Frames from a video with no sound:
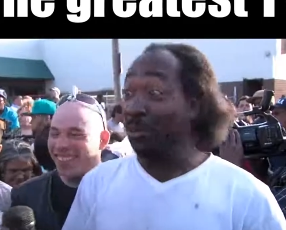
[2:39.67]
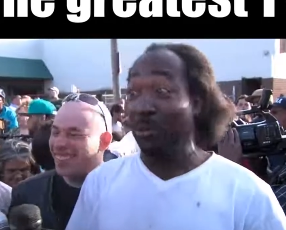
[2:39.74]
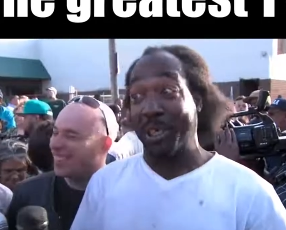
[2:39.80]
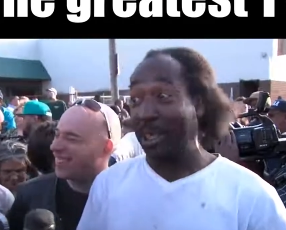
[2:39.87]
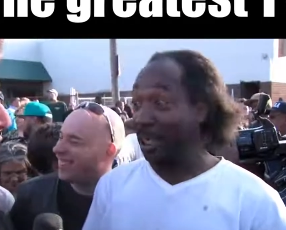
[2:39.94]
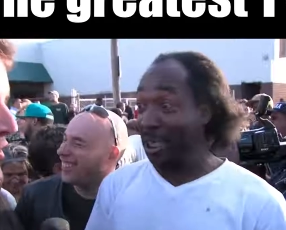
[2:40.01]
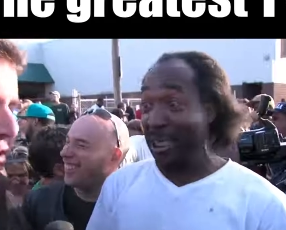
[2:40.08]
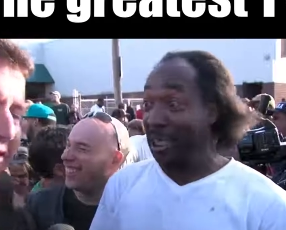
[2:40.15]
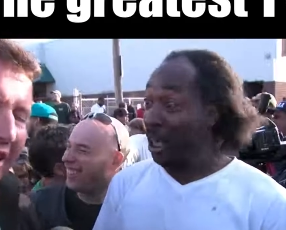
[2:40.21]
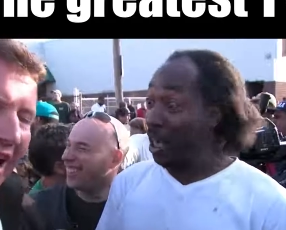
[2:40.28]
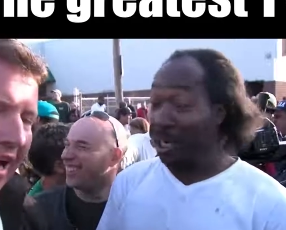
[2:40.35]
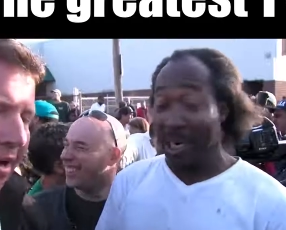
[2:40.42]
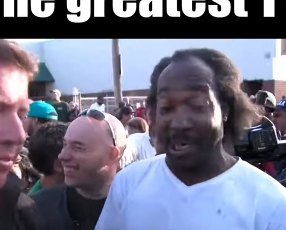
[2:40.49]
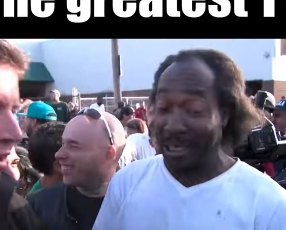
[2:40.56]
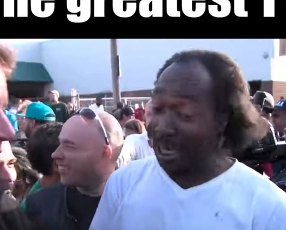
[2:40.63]
Speaker 1: Thank you very much
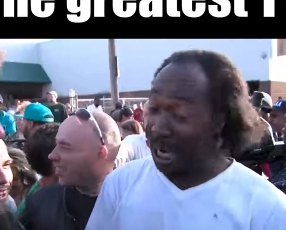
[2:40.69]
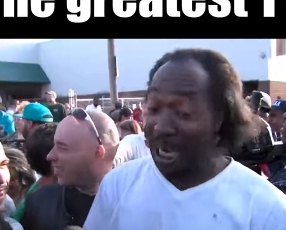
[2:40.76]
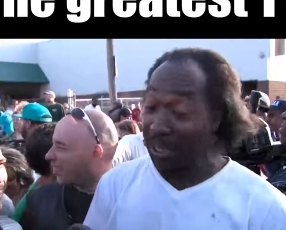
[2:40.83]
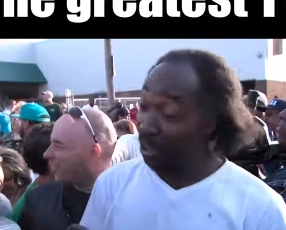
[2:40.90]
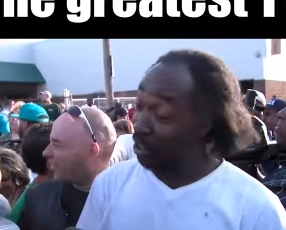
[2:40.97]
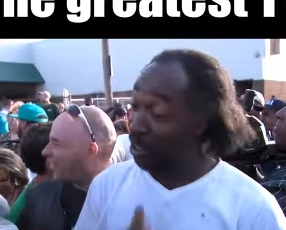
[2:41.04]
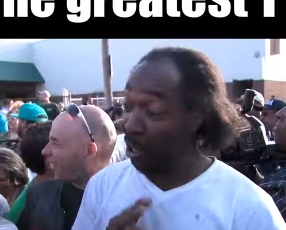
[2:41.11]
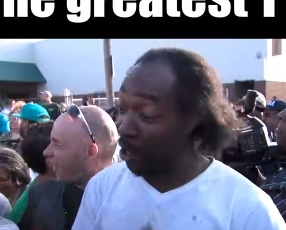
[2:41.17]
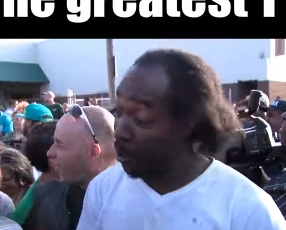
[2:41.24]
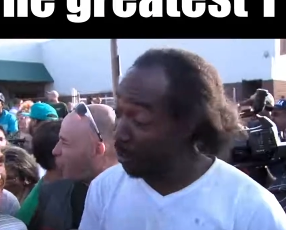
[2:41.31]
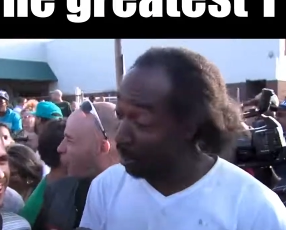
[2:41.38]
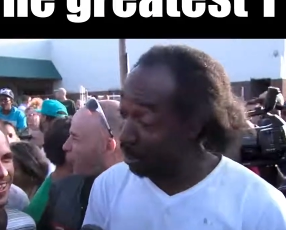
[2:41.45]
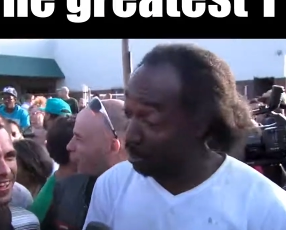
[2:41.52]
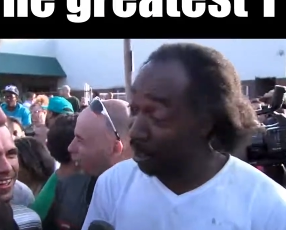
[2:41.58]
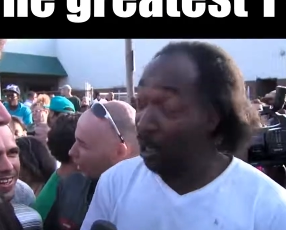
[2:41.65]
for your uh, time. And either
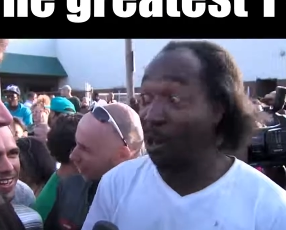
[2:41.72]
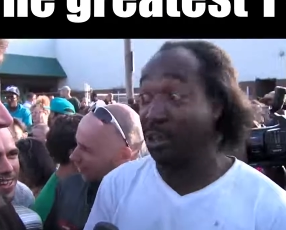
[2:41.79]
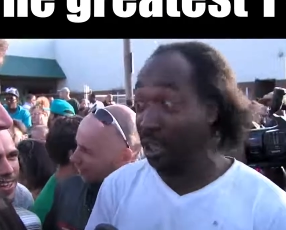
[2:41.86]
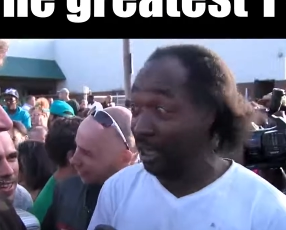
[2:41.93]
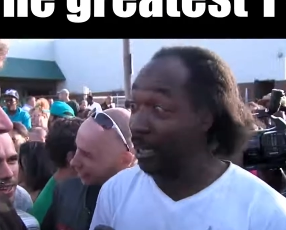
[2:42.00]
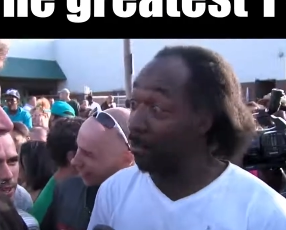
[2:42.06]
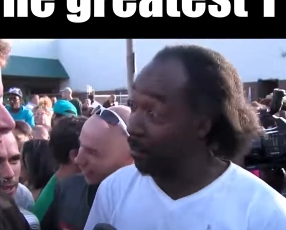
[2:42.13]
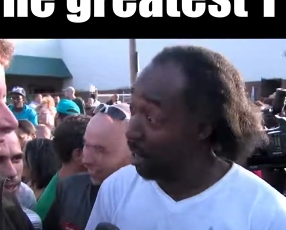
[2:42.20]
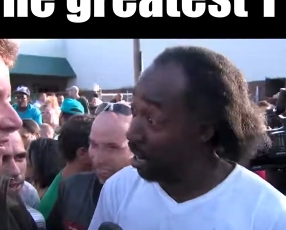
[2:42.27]
she homeless or she